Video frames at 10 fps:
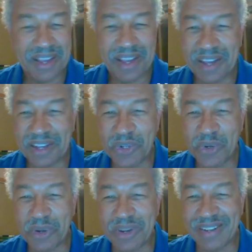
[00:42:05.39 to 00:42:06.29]
a
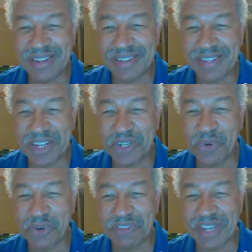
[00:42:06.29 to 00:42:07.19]

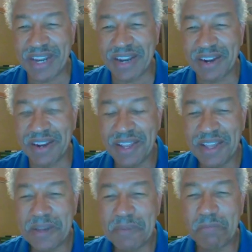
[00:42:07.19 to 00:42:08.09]
Corvair,
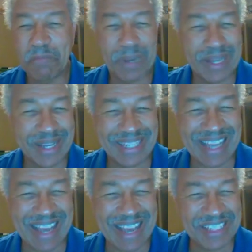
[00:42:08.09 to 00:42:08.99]
but
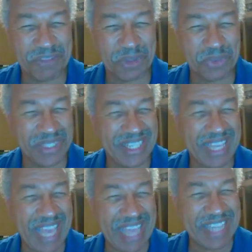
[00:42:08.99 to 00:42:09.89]
I never really
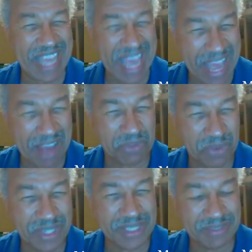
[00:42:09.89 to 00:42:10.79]
had to have one.